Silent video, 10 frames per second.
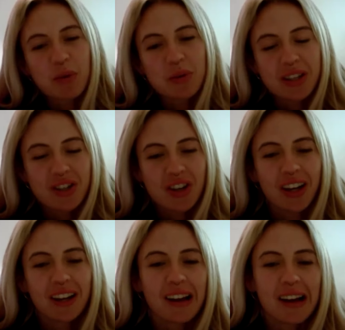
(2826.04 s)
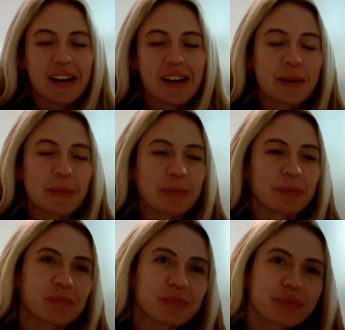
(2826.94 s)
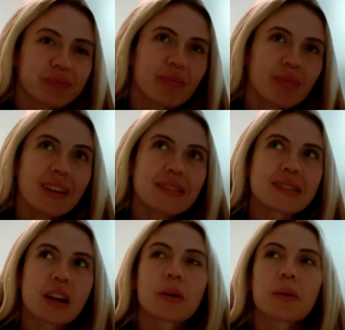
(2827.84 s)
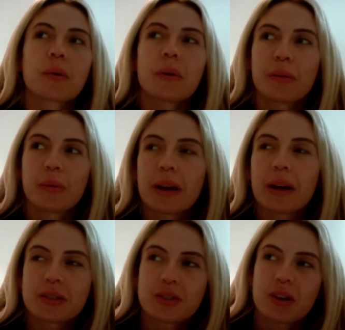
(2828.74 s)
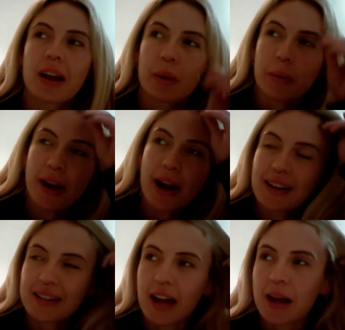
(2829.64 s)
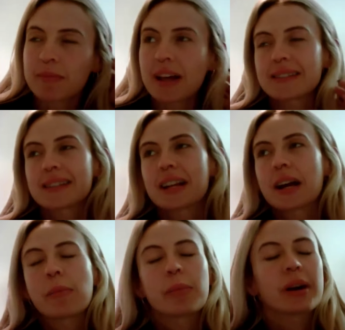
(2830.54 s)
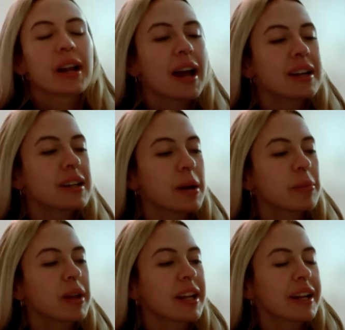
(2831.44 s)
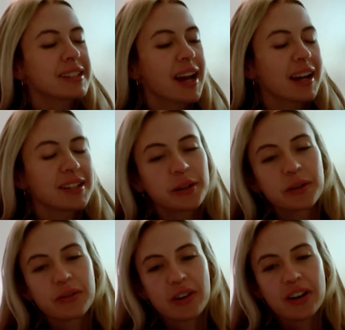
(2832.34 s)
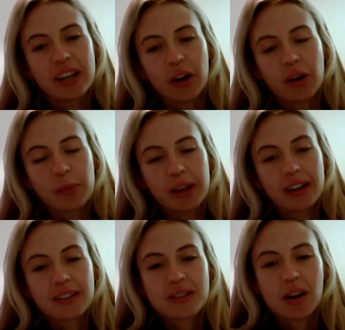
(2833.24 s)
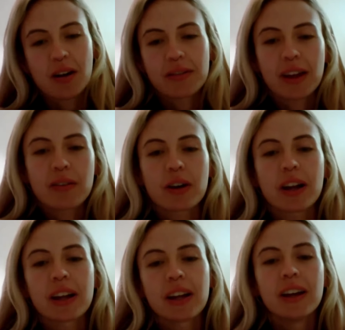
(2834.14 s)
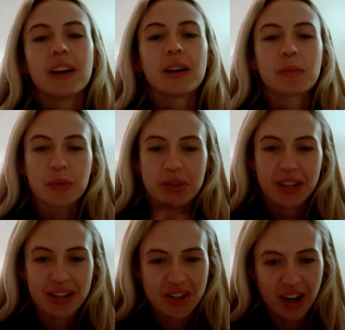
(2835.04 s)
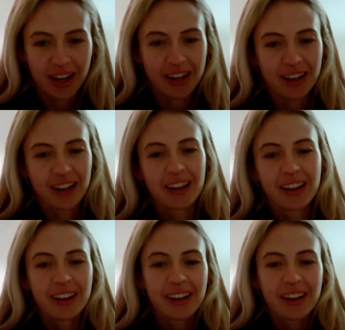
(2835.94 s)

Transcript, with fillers: a musician. Um, so when I was trying, we ran out of time last time, but I ended up getting yeah. a tattoo for Nico because our favorite musician,